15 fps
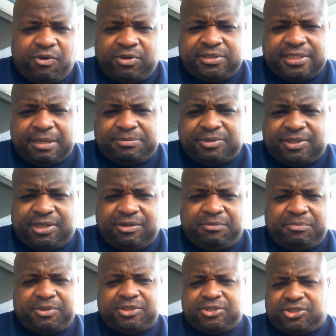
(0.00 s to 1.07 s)
Samson killed
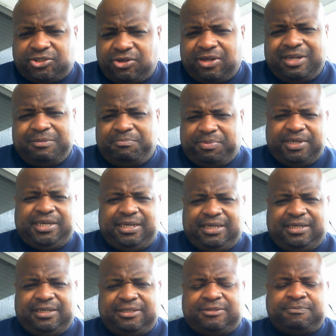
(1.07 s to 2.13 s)
him? Because surely
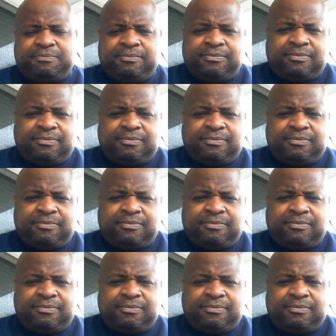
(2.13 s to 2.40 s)
bees